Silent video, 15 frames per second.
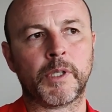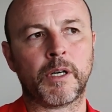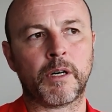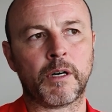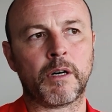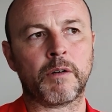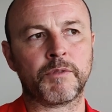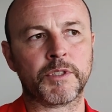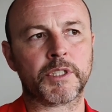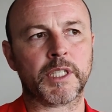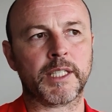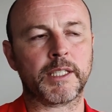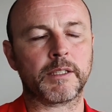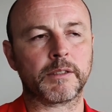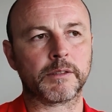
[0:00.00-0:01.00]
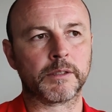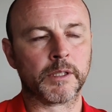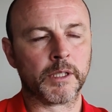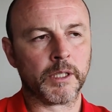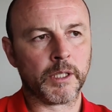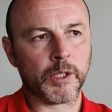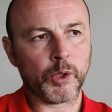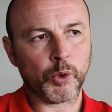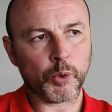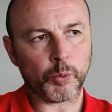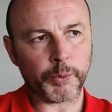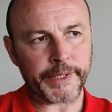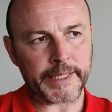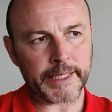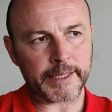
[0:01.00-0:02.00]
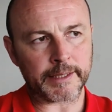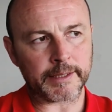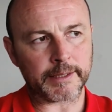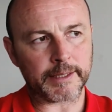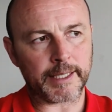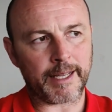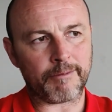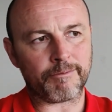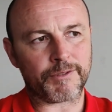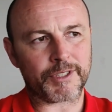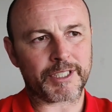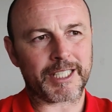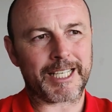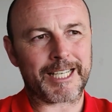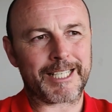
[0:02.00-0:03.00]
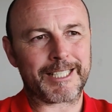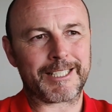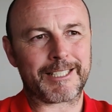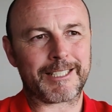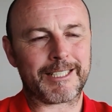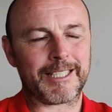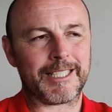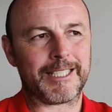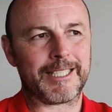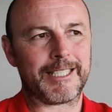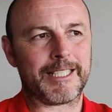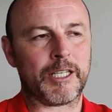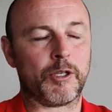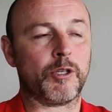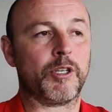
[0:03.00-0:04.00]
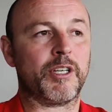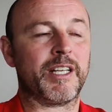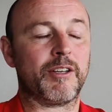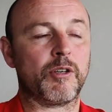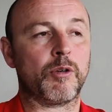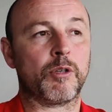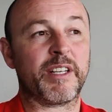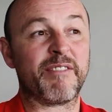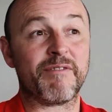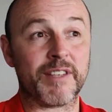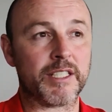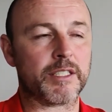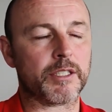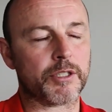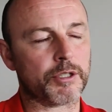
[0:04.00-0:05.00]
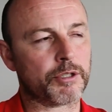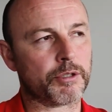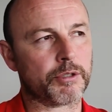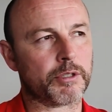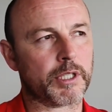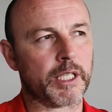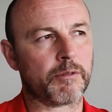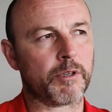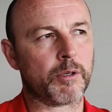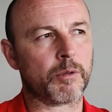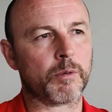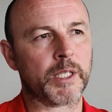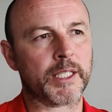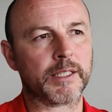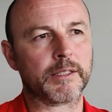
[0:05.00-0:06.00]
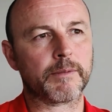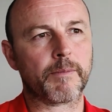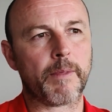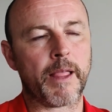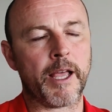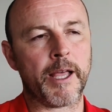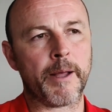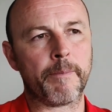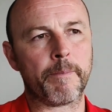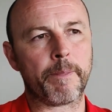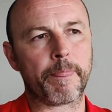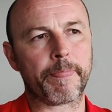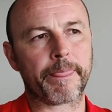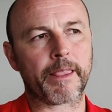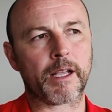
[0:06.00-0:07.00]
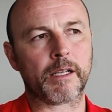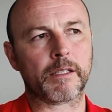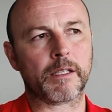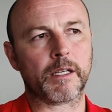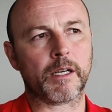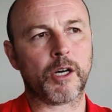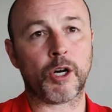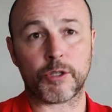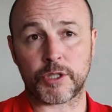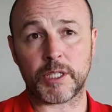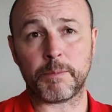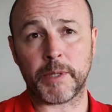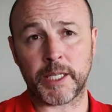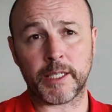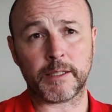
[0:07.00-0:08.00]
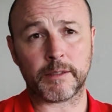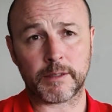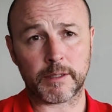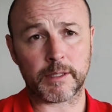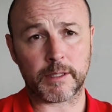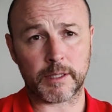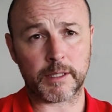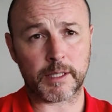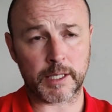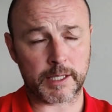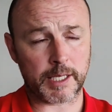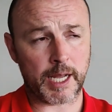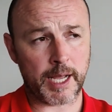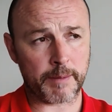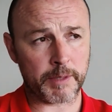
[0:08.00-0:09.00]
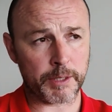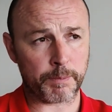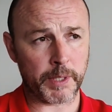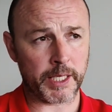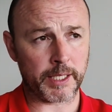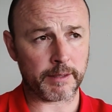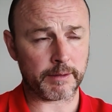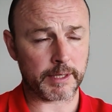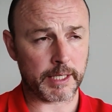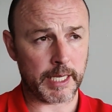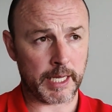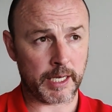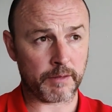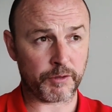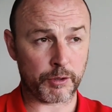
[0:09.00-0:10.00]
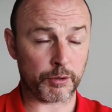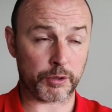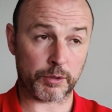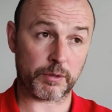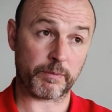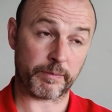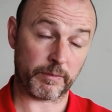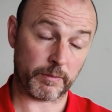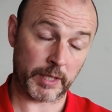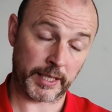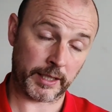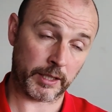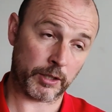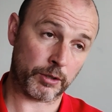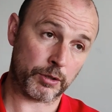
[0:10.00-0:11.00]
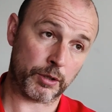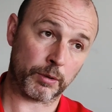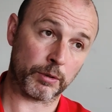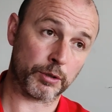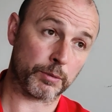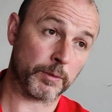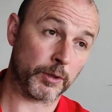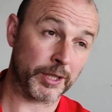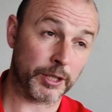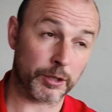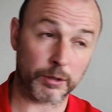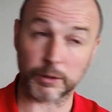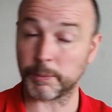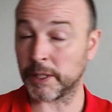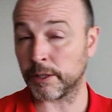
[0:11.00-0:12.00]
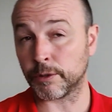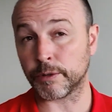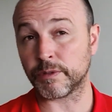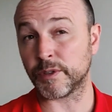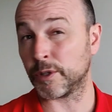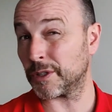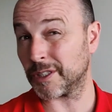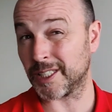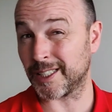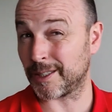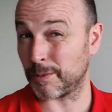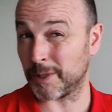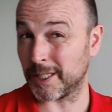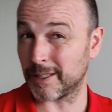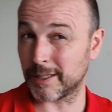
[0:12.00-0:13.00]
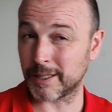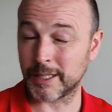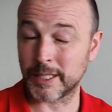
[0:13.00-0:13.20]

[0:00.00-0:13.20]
Obviously, we didn't emphasise or envisage, I should say, wrong word, Ozzy being the time he's been, and I've just, like I got told this morning, he's going to be another 4 to 6 weeks.